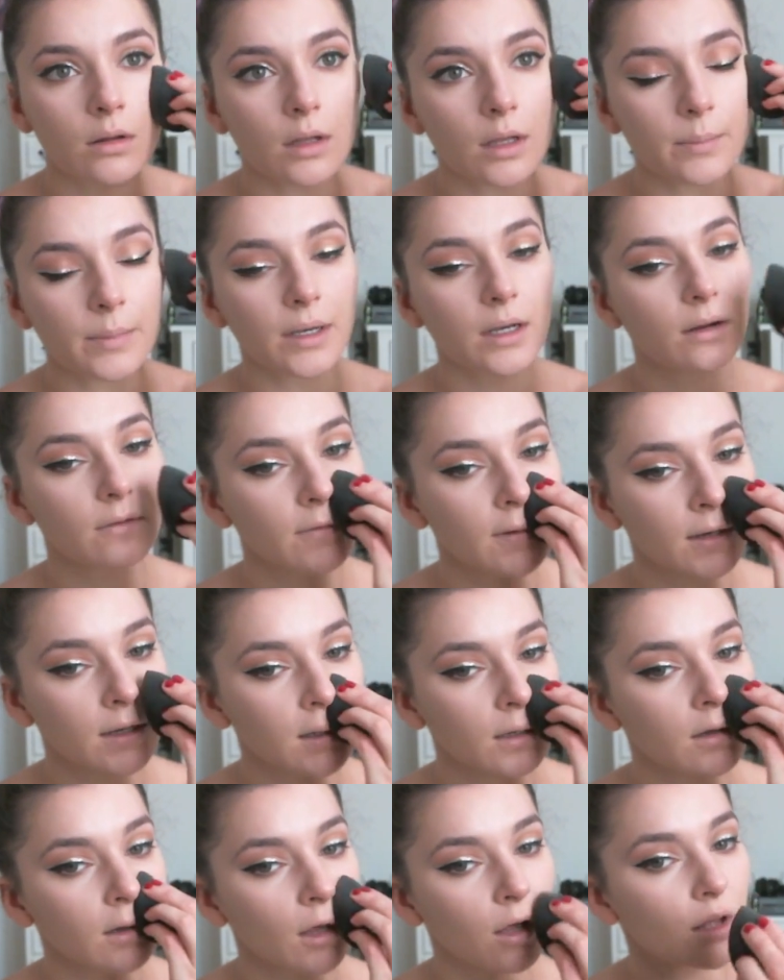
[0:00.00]
I mean, I've
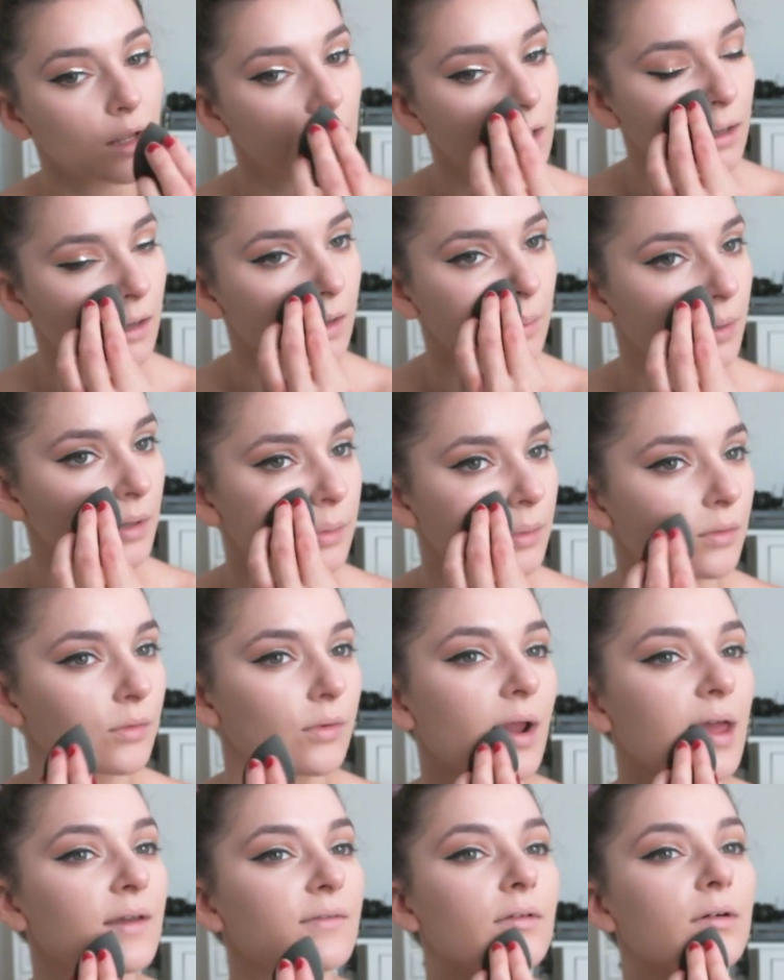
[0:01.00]
heard a lot of people
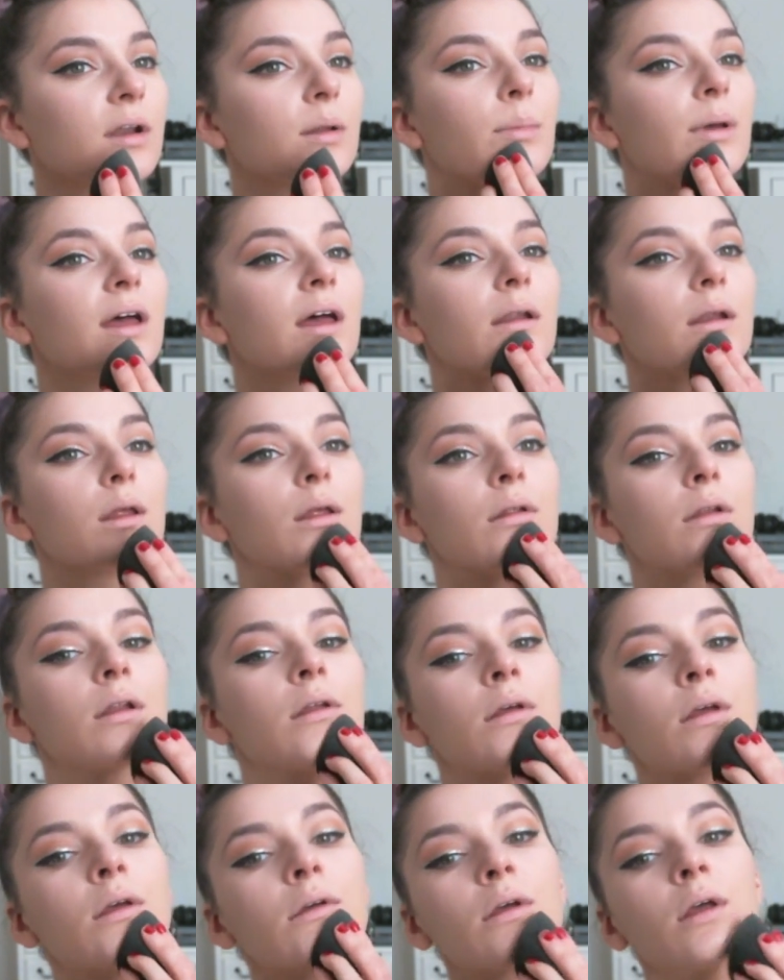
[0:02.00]
rave on about it,
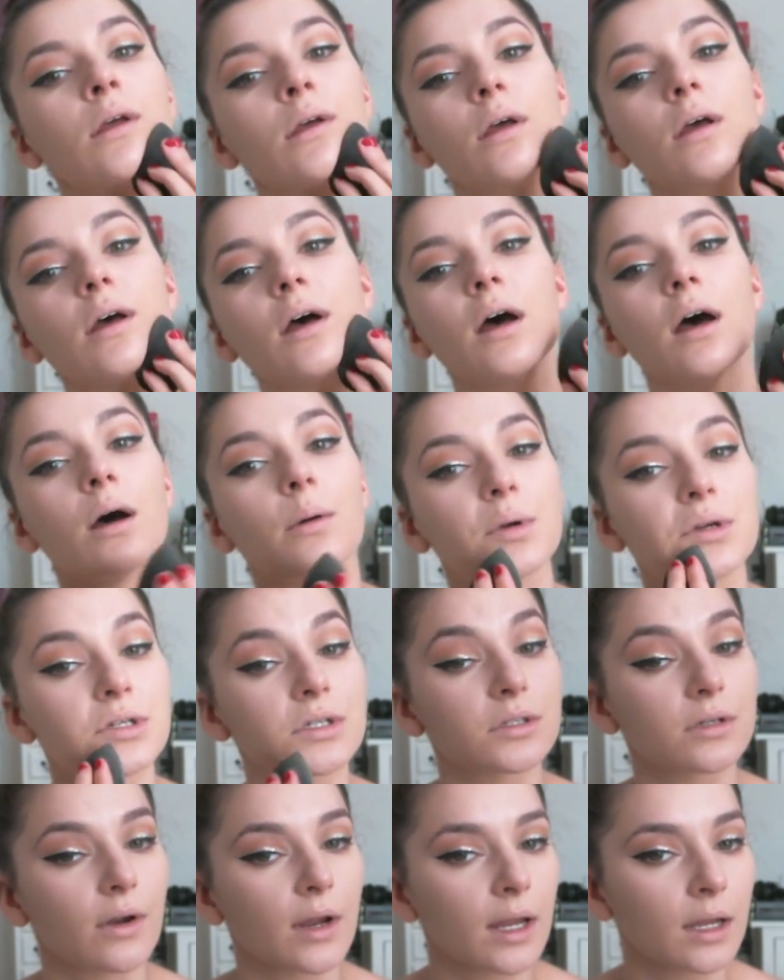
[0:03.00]
which is
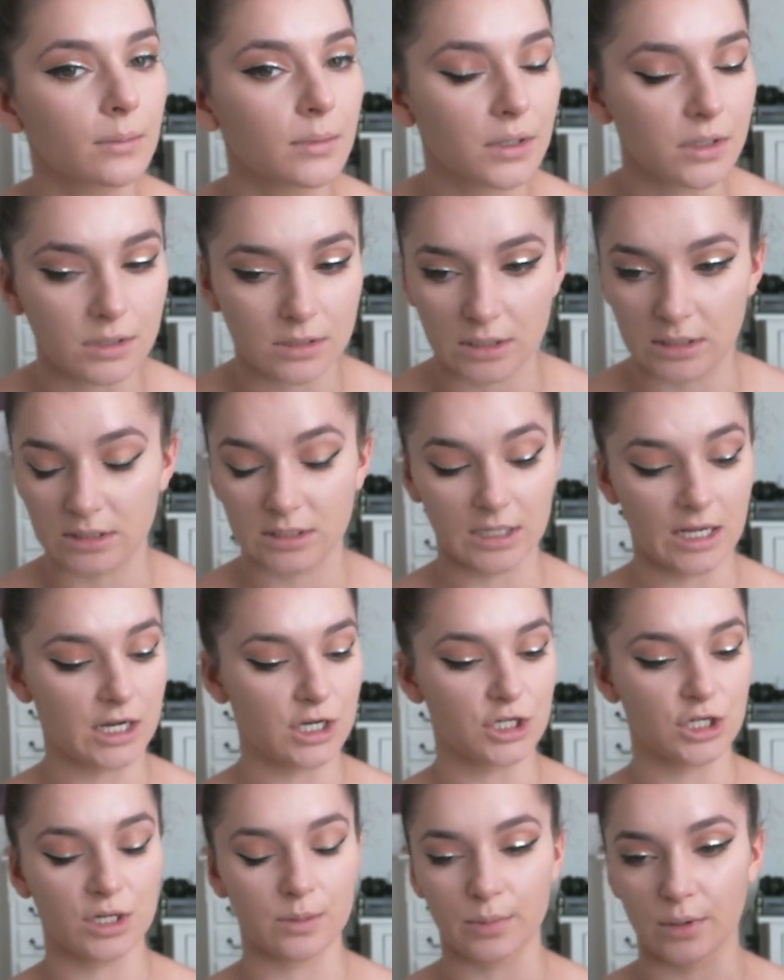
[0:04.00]
great because it's a
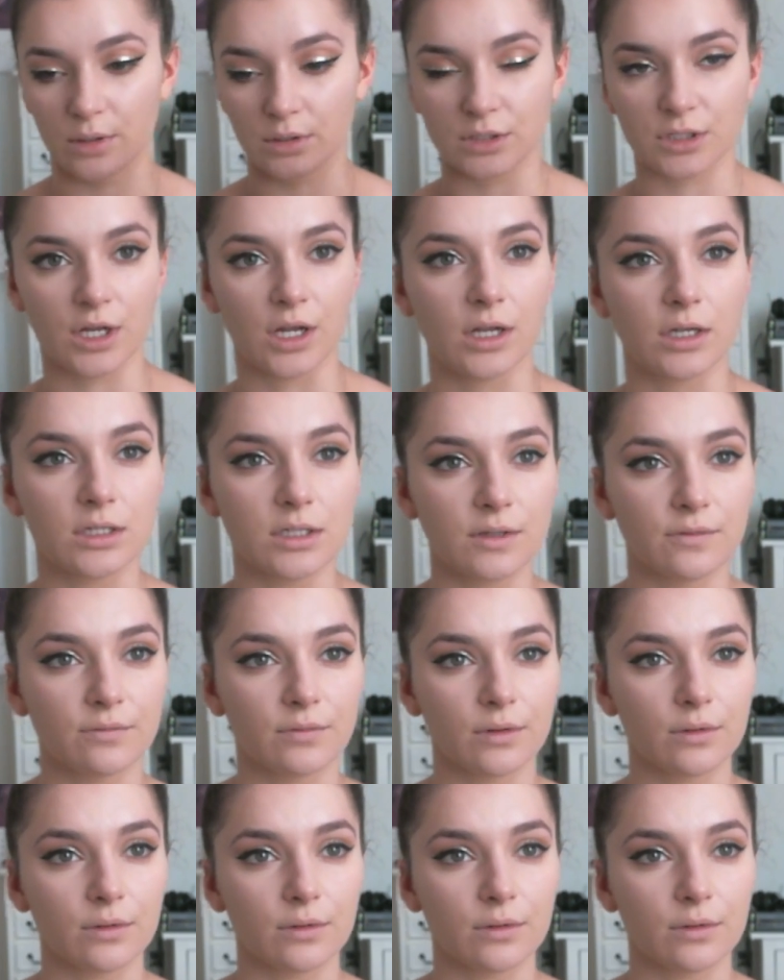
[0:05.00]
cheaper alternative.